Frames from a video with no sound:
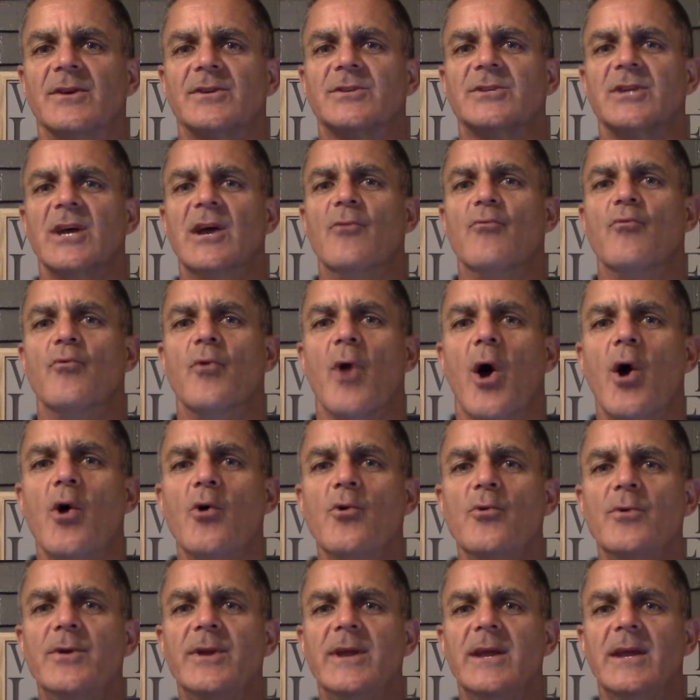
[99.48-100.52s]

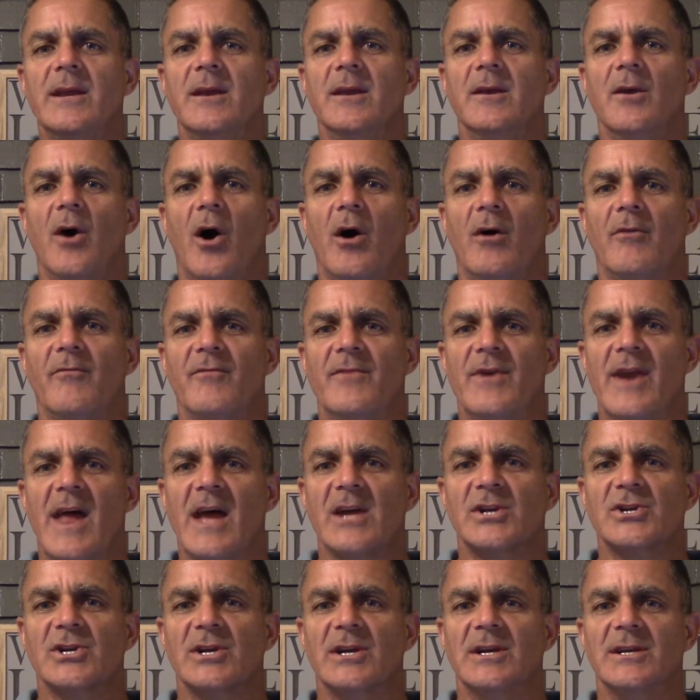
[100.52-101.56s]
eroding of
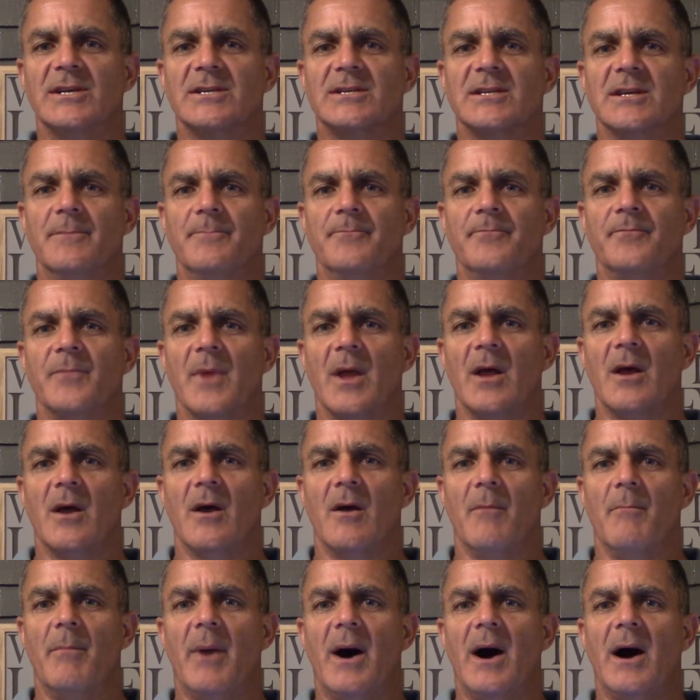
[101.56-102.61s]
nationalism
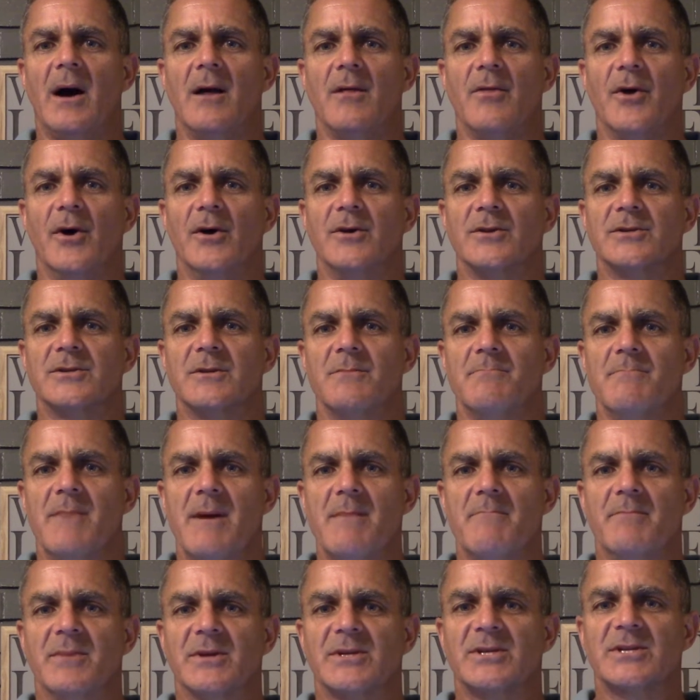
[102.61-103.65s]
by those
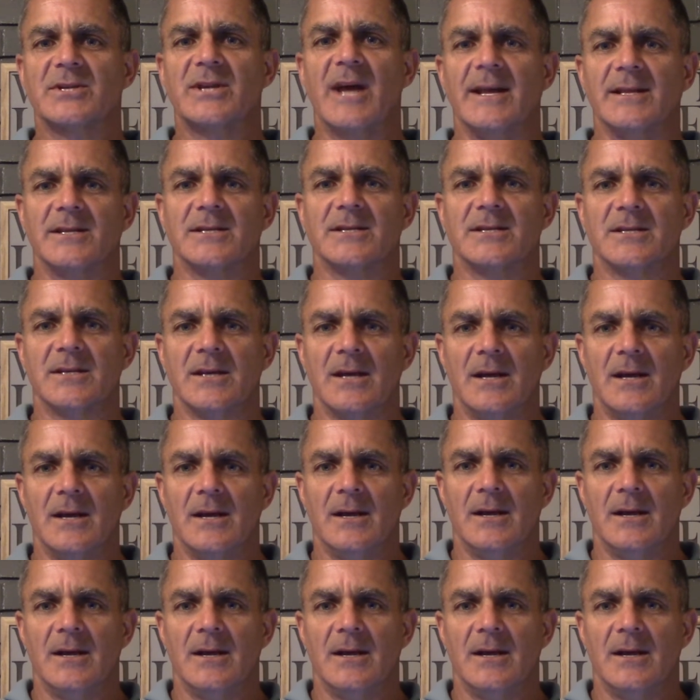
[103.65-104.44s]
member states.